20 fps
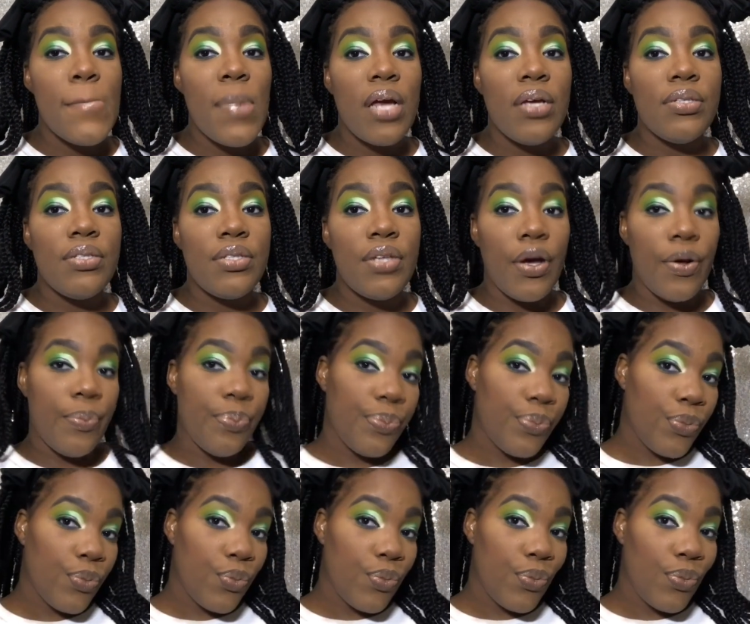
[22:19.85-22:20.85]
So,
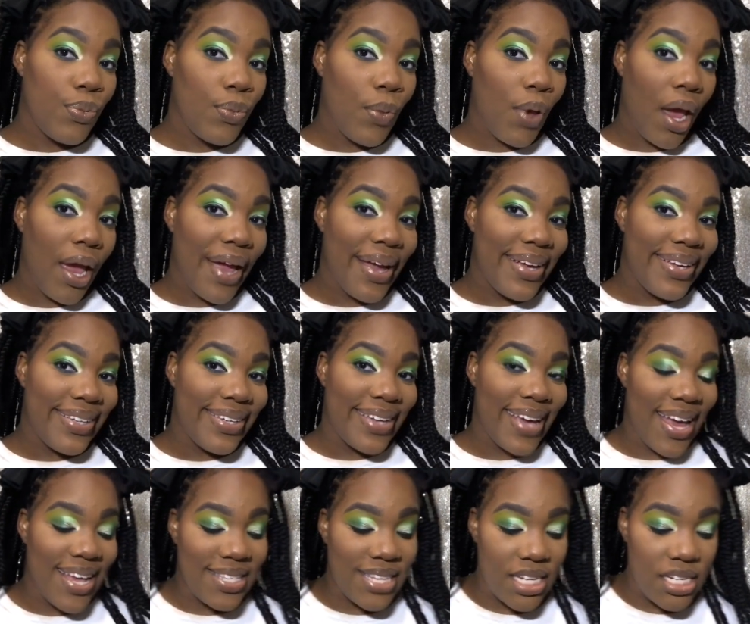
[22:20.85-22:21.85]

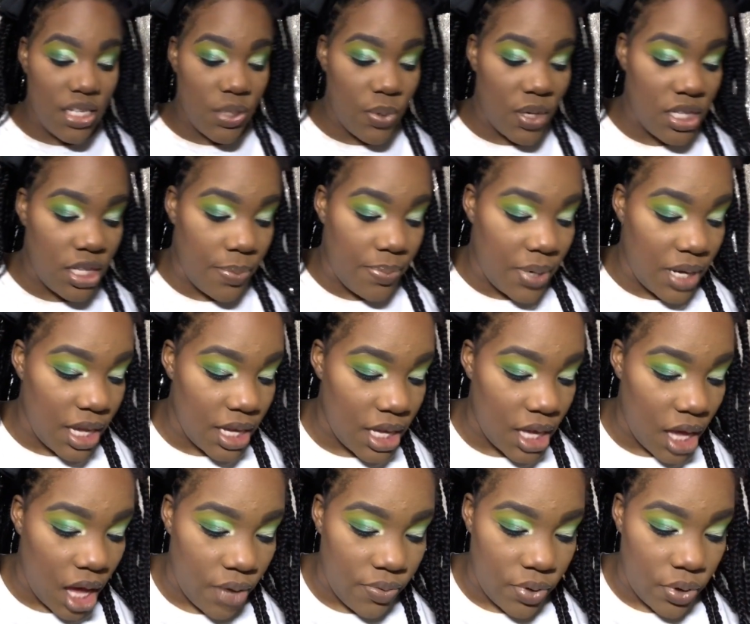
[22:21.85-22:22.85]
yes, I just wanted to plug
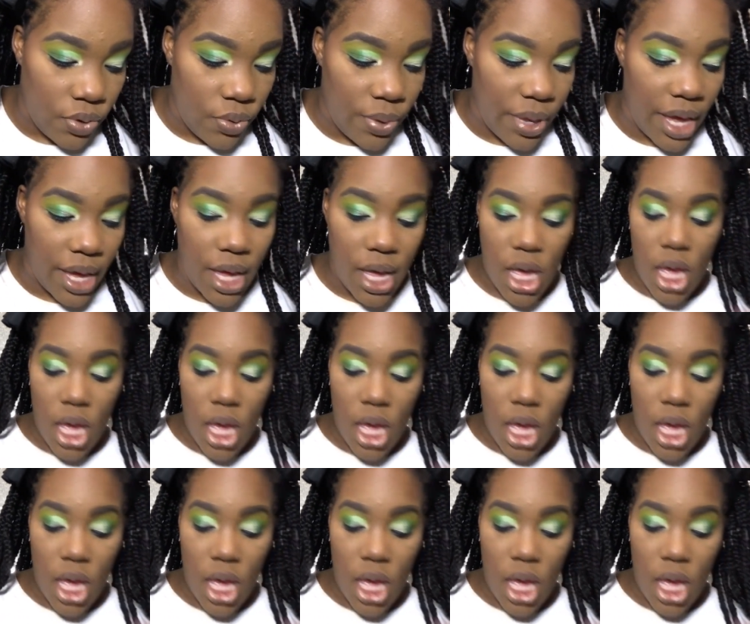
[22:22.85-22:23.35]
y'all real quick.